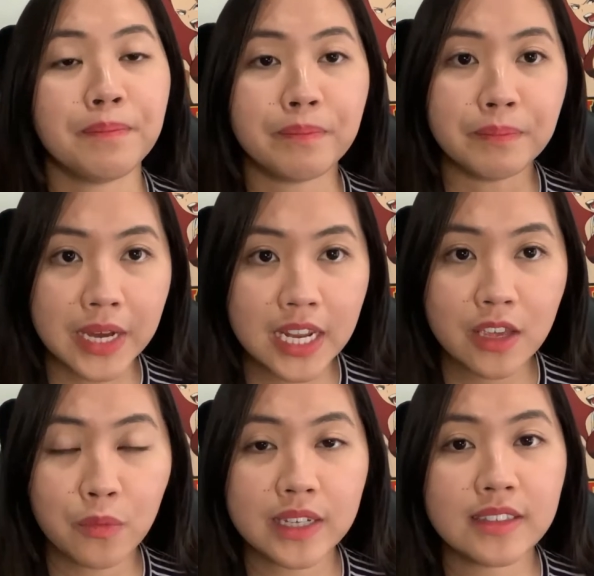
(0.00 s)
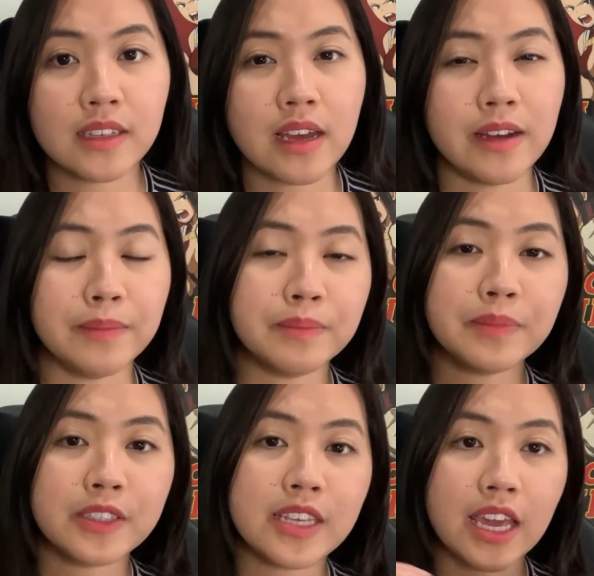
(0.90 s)
money was
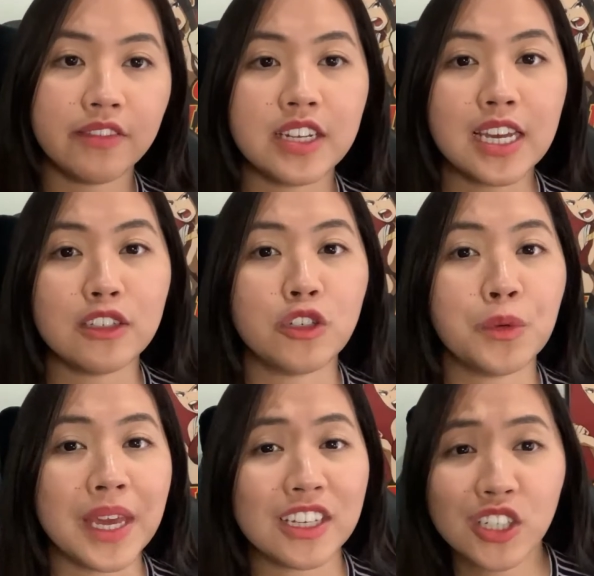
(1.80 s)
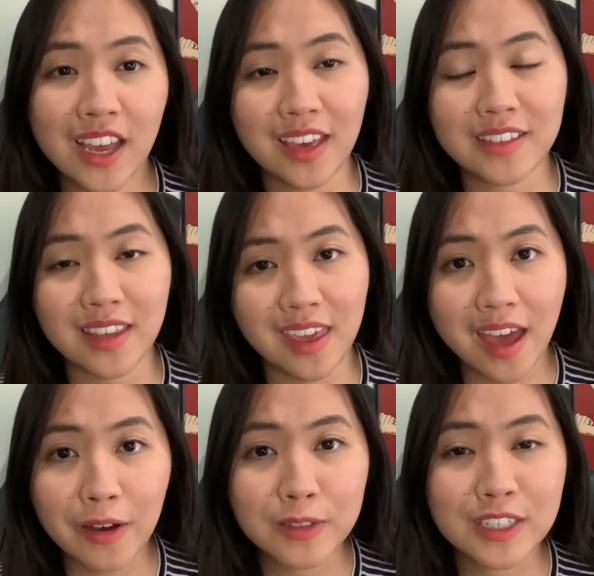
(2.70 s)
saved into a checkings
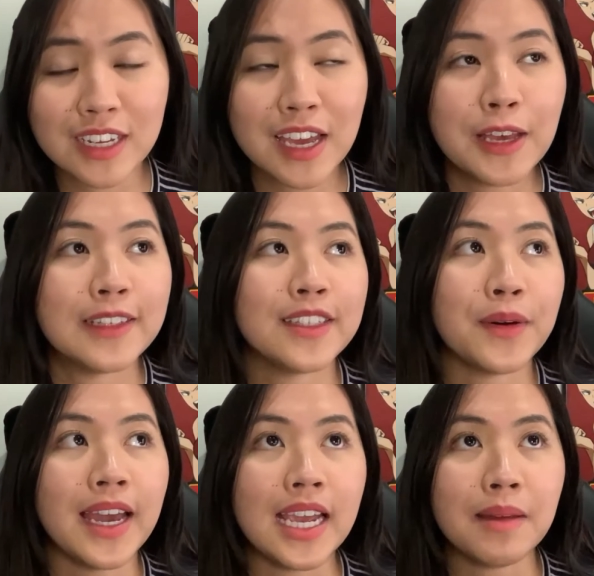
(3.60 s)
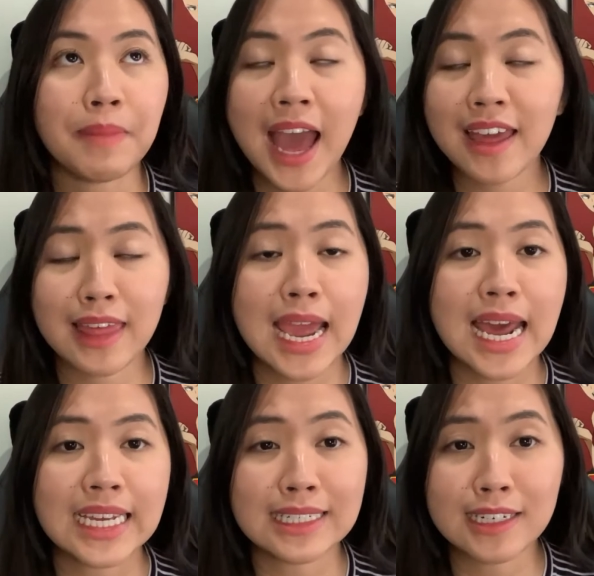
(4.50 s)
account. So back then
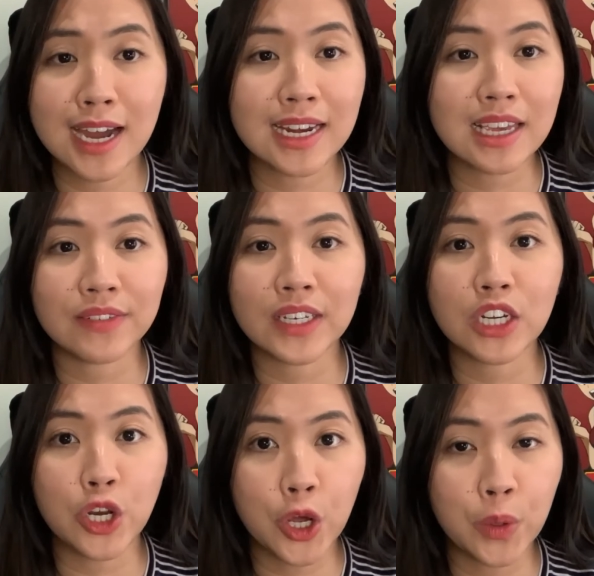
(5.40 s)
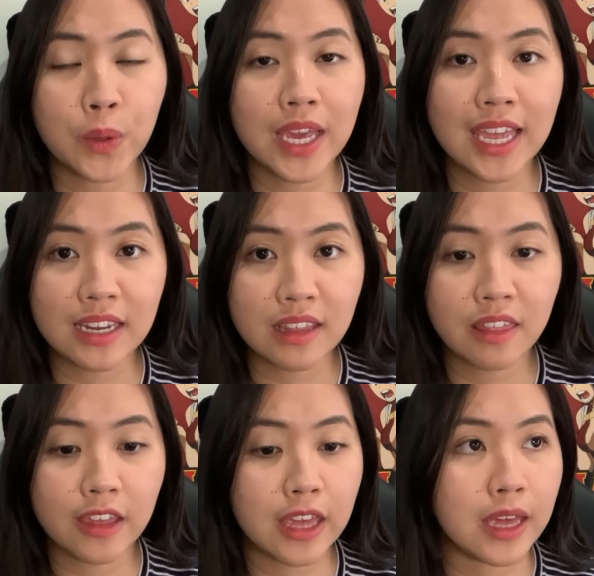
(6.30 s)
I did not even know
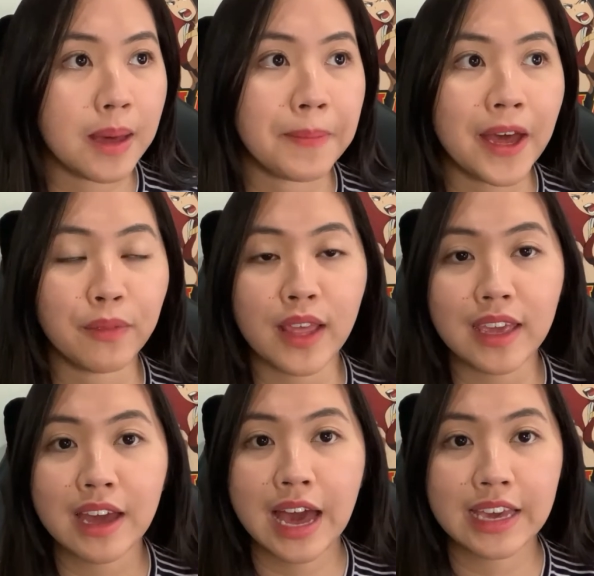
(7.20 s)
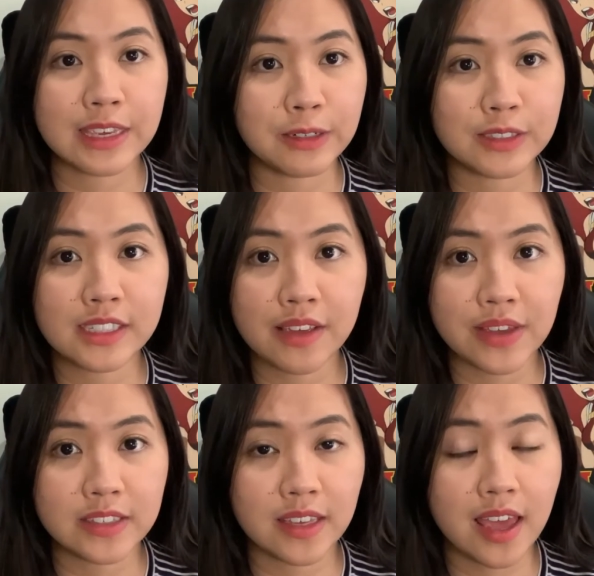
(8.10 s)
anything about like high yield
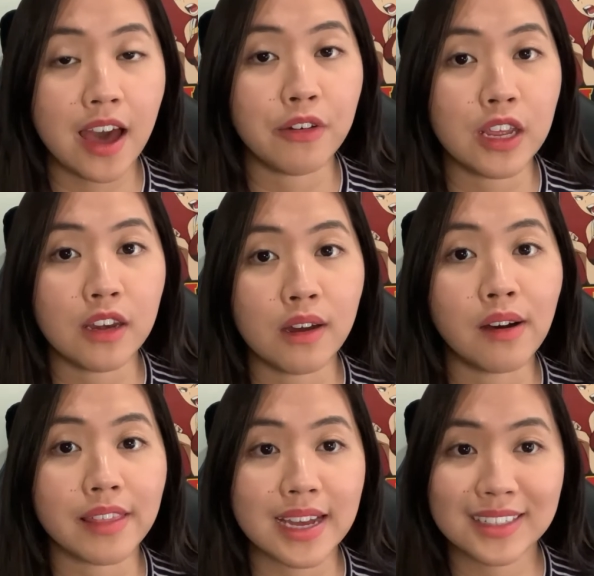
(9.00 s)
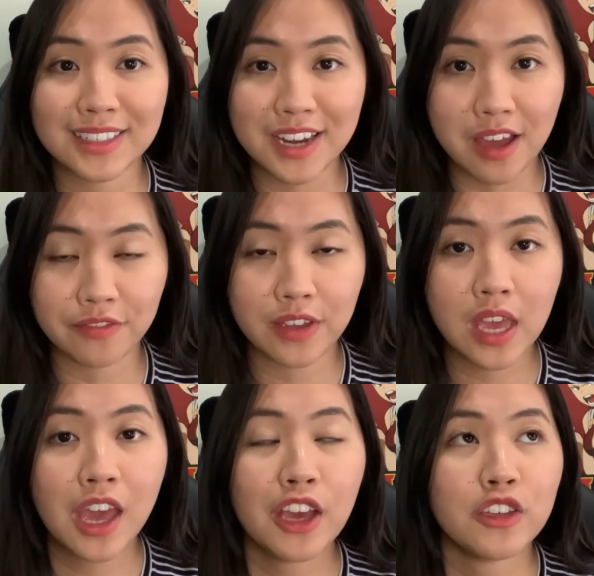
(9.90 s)
savings account and all that stuff.
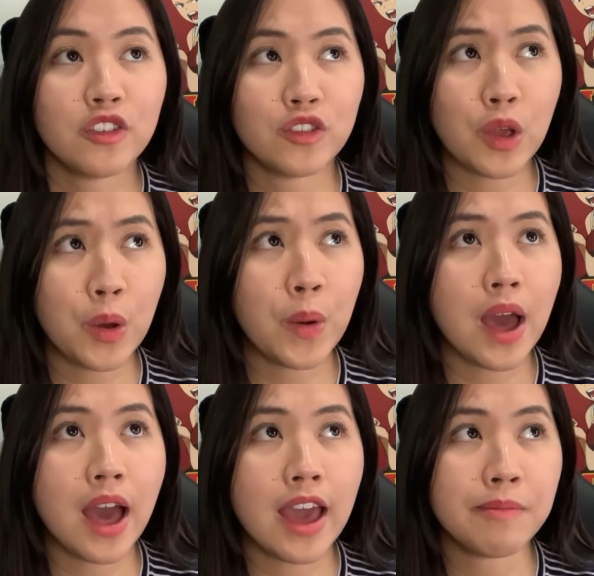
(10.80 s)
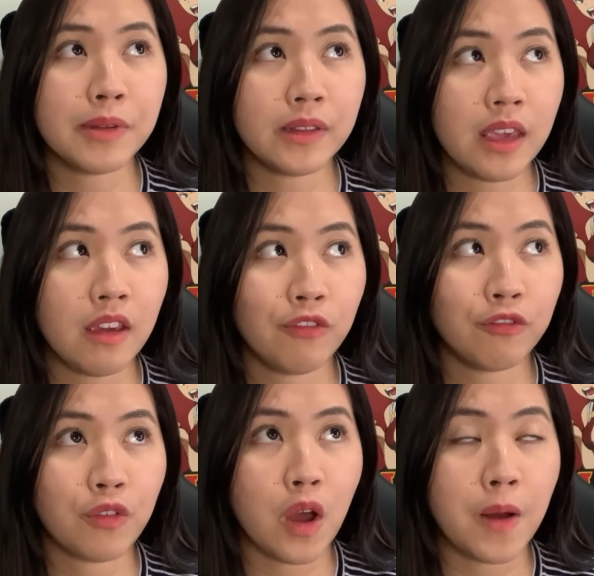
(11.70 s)
So I believe
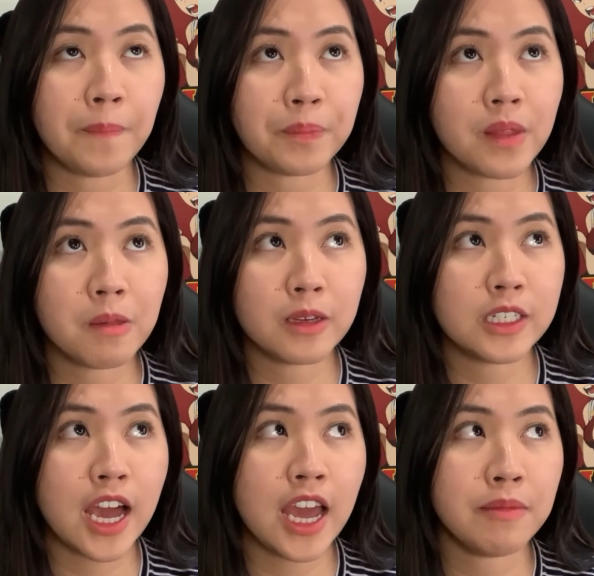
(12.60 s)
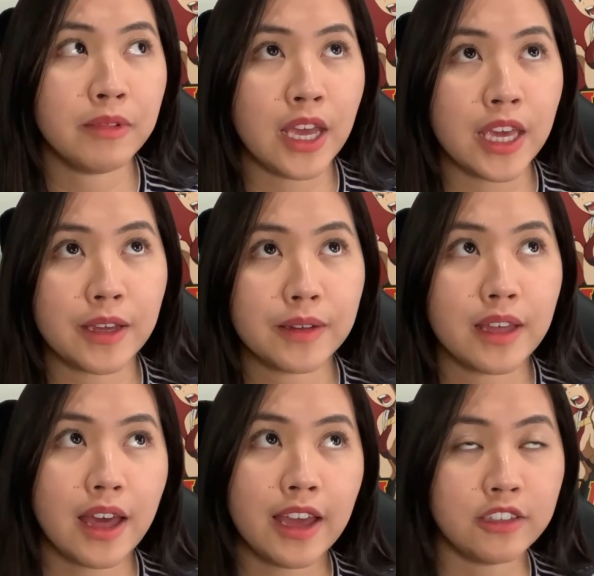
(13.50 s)
from the time like I